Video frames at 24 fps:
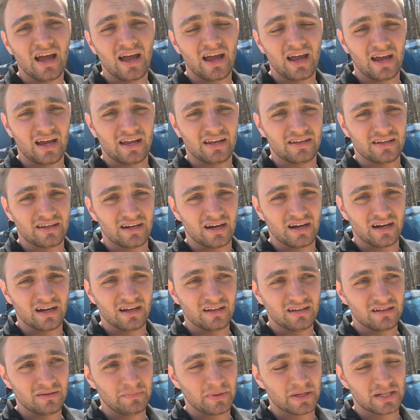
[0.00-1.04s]
And
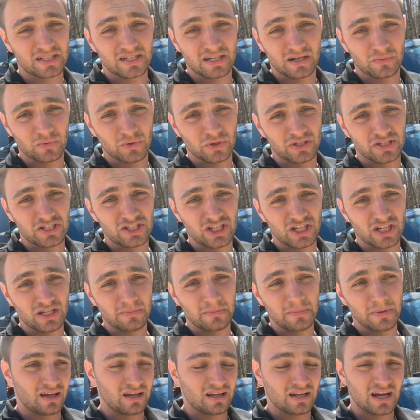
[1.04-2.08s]
picked it up really
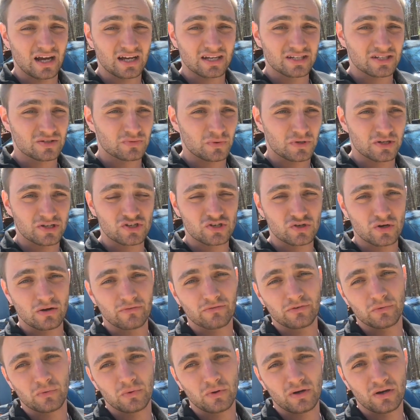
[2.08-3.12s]
cheap, and I just want to show
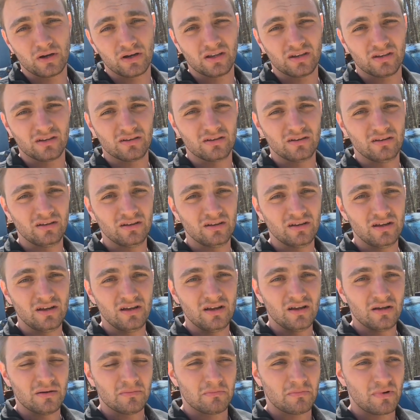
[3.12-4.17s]
everyone
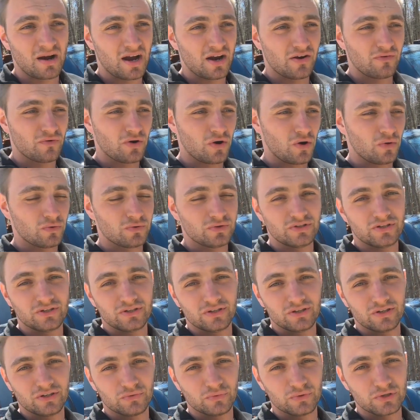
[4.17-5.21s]
my road
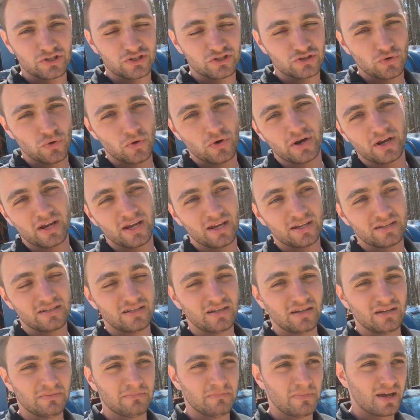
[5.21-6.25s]
to restoring it,
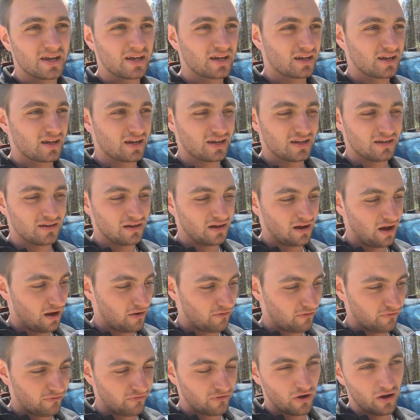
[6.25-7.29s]
making it a
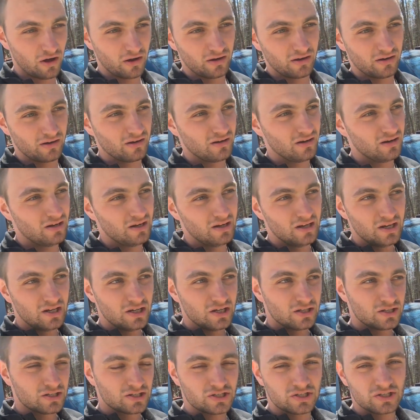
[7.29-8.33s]
fun,
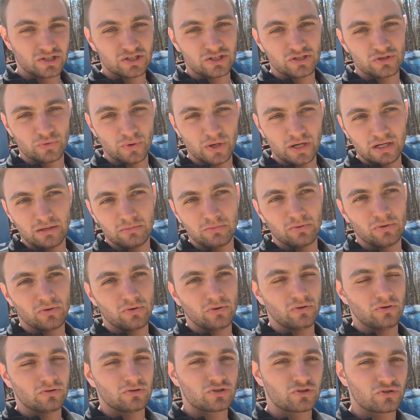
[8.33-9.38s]

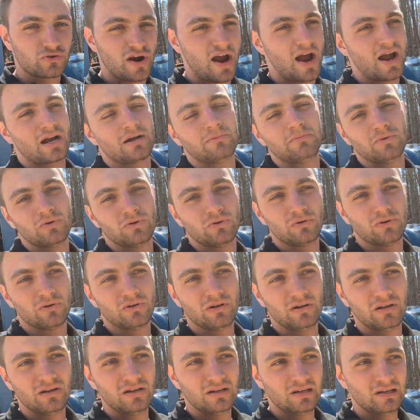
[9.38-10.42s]
streetable, trackable,
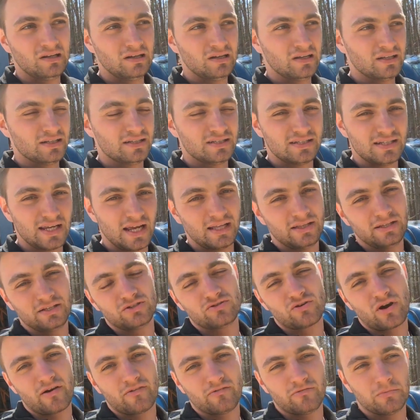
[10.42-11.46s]
daily
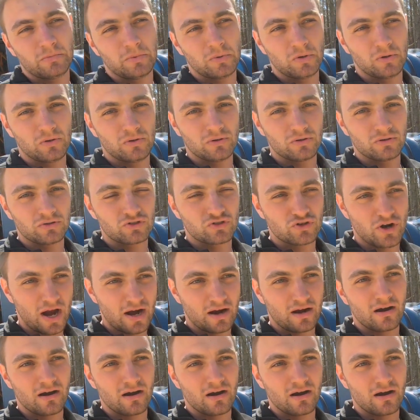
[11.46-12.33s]
drivable track